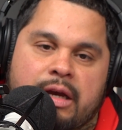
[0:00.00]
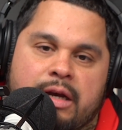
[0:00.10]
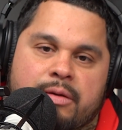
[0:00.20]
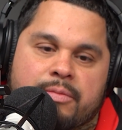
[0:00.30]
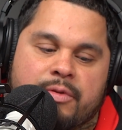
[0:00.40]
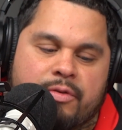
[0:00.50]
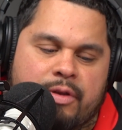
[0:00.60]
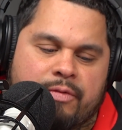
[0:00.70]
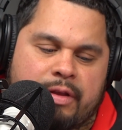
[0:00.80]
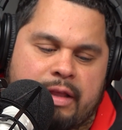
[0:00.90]
So
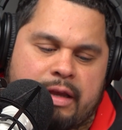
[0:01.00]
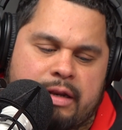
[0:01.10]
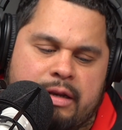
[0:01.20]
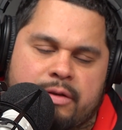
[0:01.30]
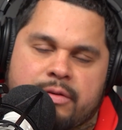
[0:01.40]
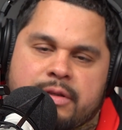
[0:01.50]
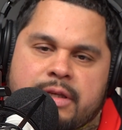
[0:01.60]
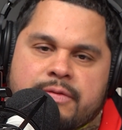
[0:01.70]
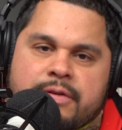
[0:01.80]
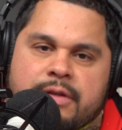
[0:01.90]
stuff like that, it just
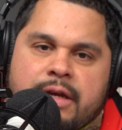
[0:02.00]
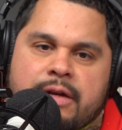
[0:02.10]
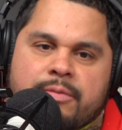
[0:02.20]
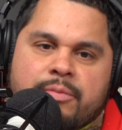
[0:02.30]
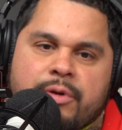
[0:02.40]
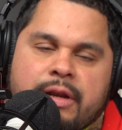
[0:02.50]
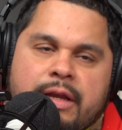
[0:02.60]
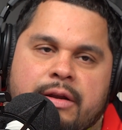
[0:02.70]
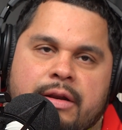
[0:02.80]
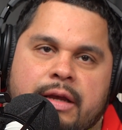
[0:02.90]
gives us kind of
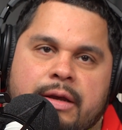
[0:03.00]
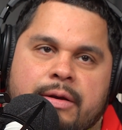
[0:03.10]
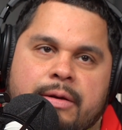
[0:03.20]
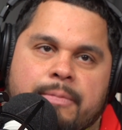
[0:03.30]
breakdown, like,